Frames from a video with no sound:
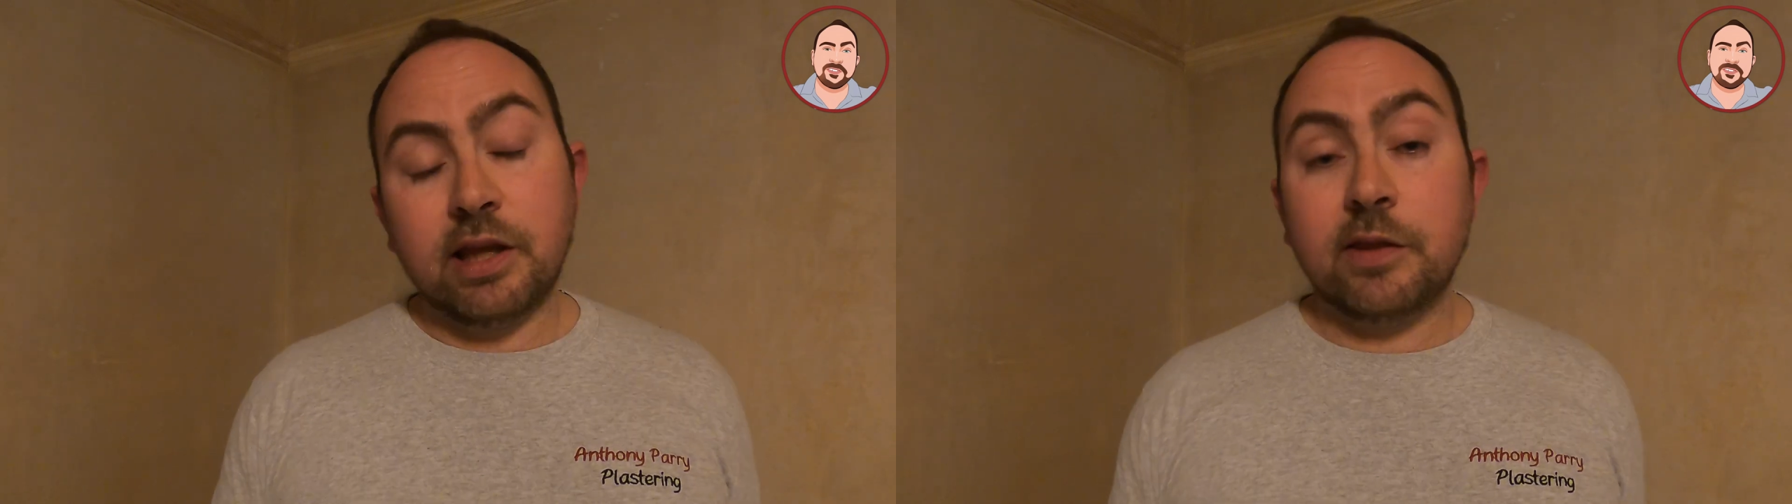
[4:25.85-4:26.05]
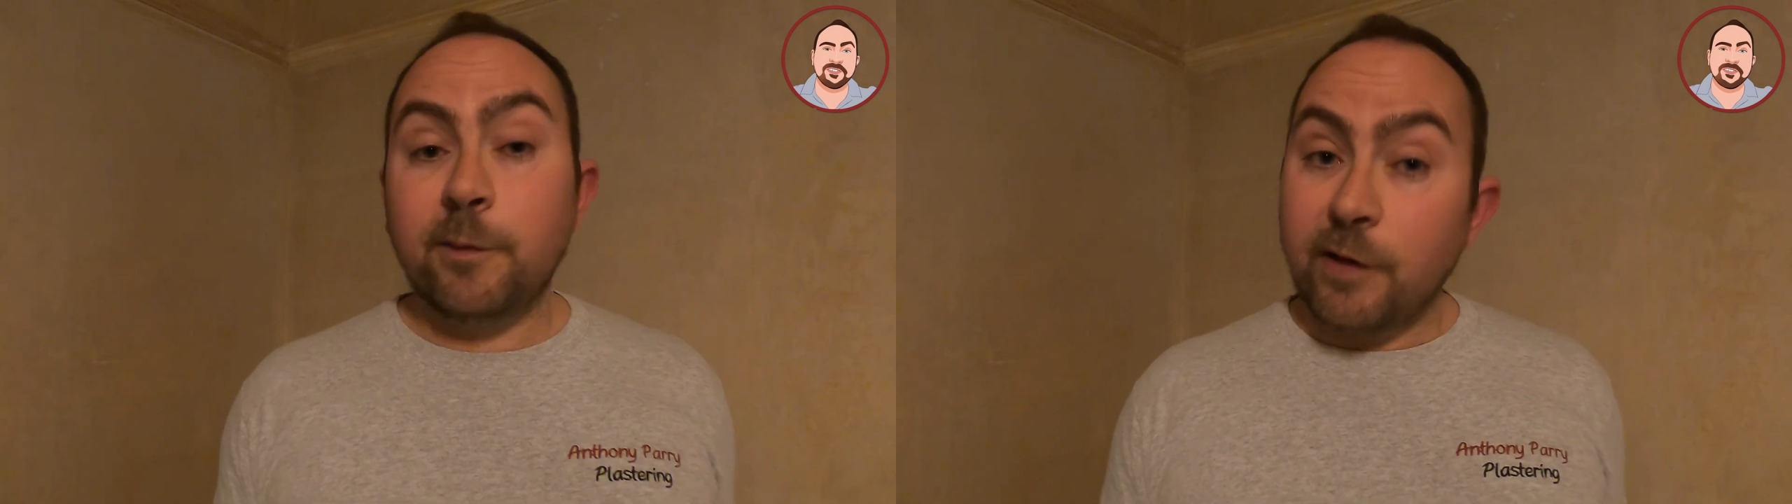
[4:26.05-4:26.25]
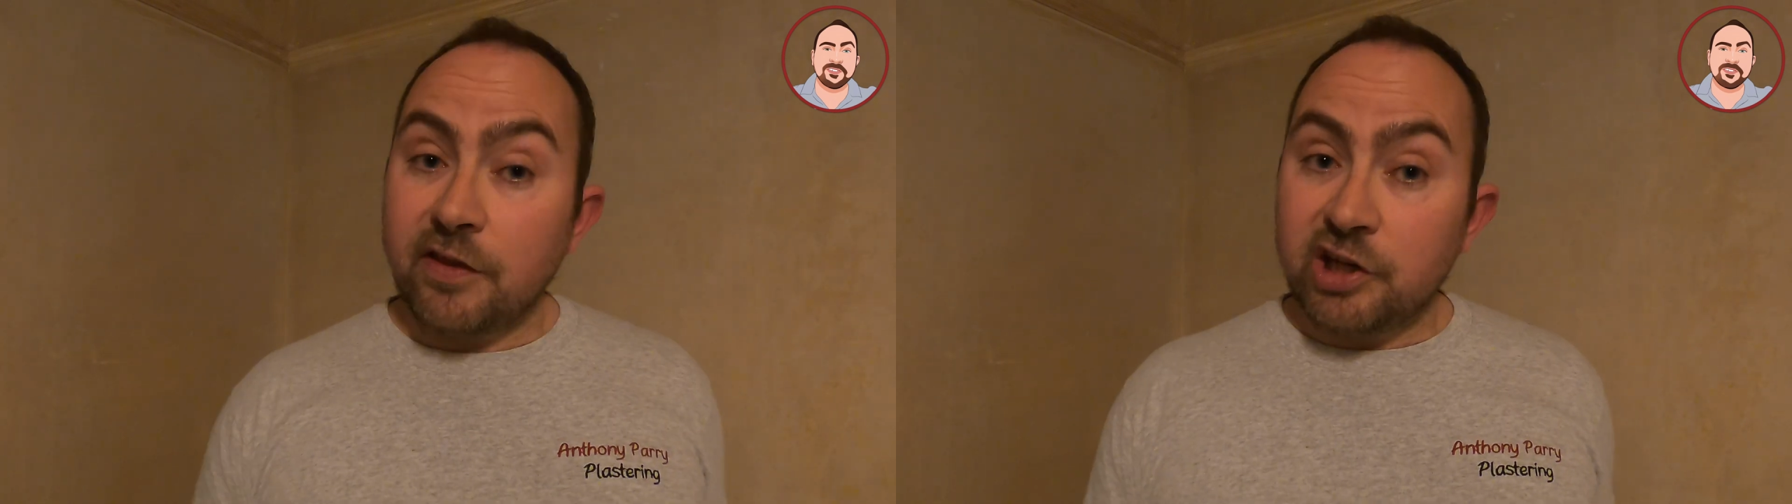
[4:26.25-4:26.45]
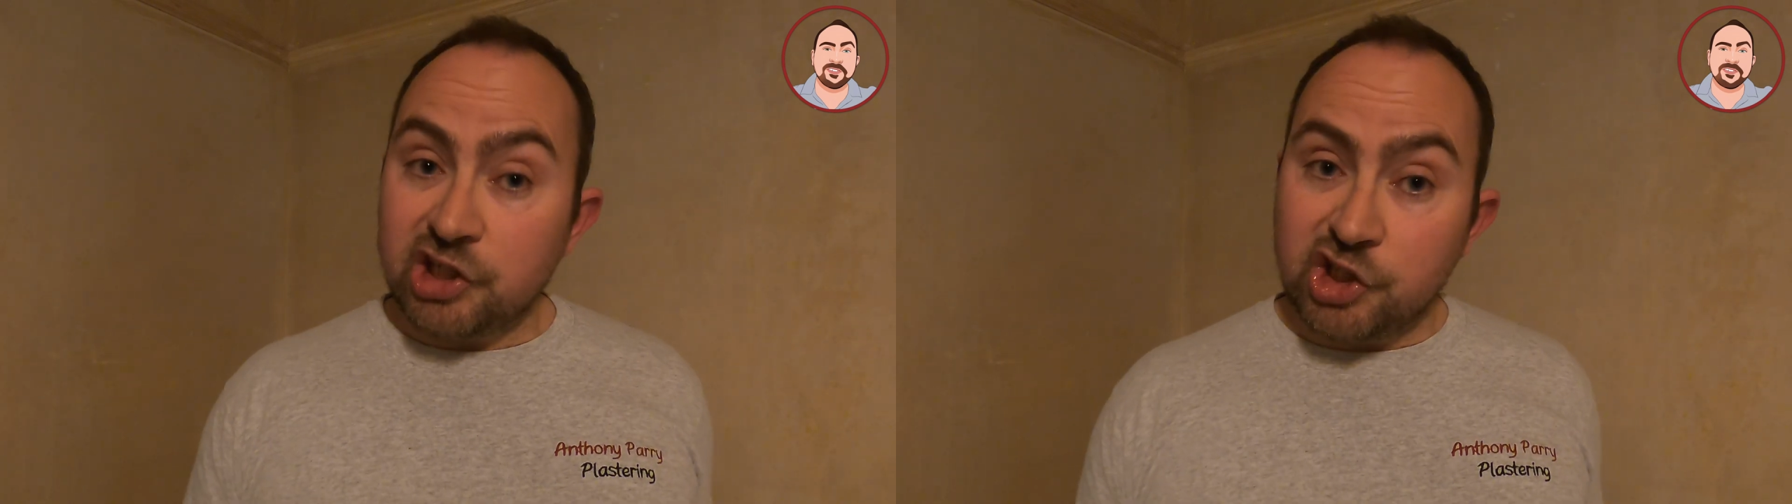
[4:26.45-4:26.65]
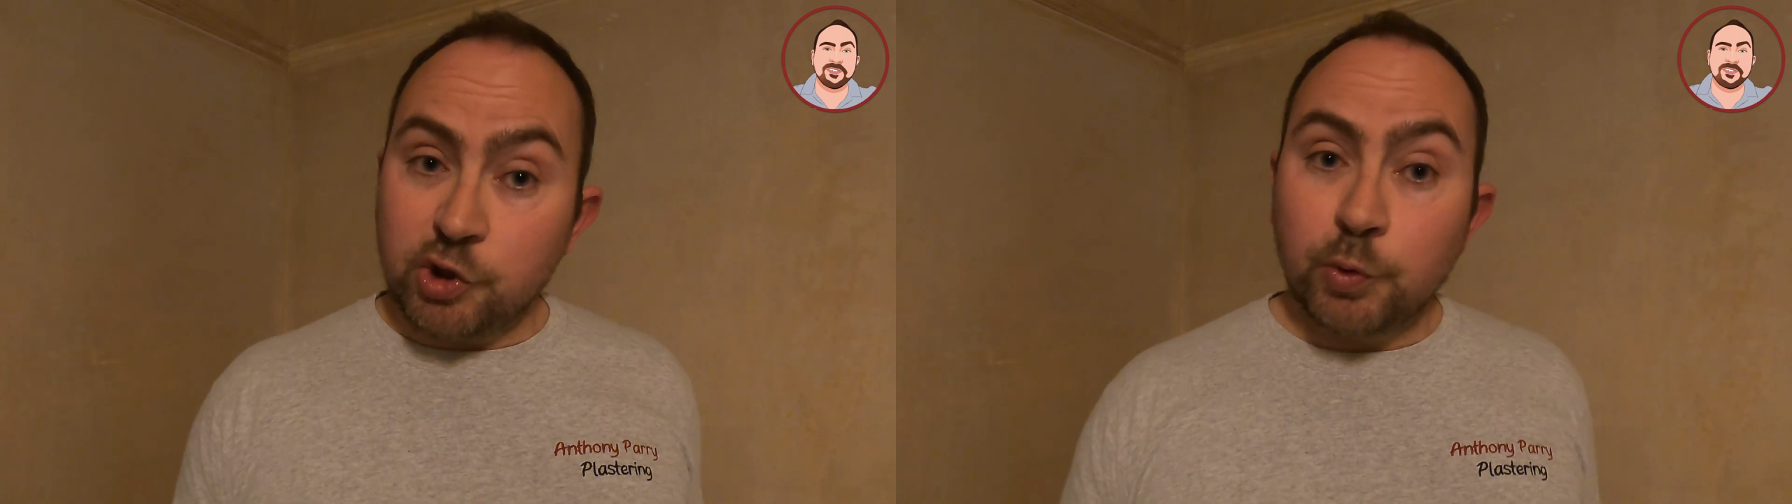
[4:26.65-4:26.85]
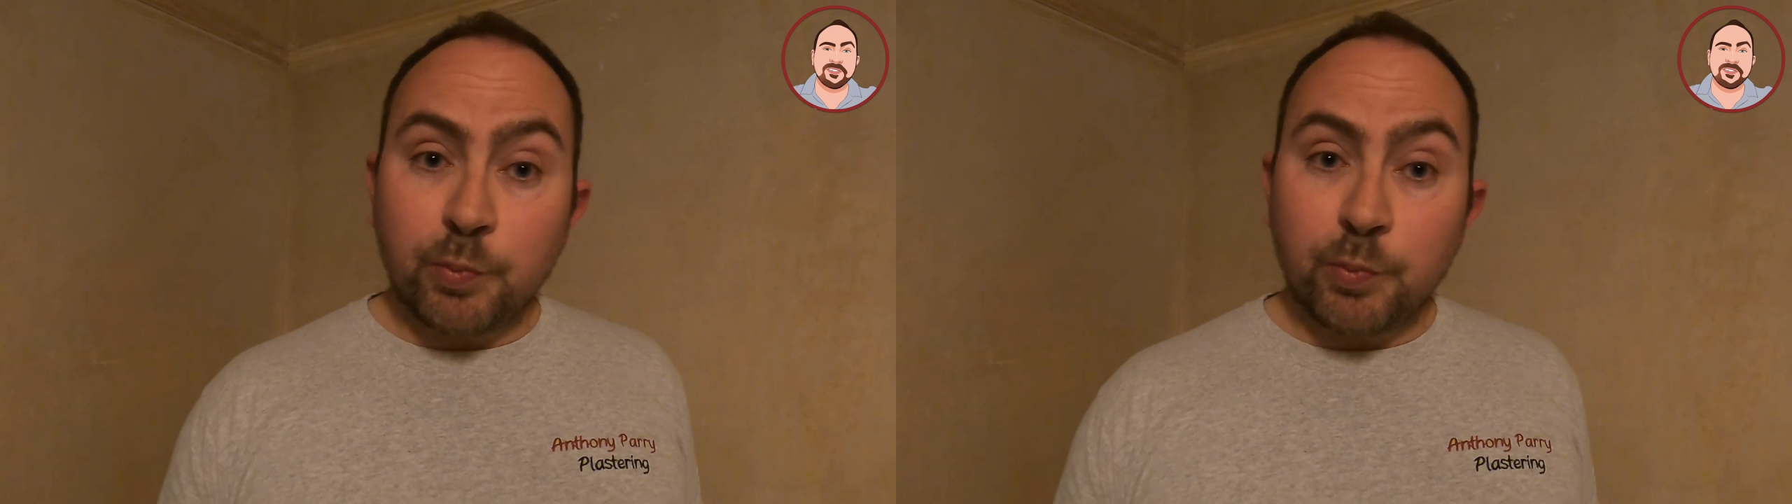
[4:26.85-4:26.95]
And the fact that it's dual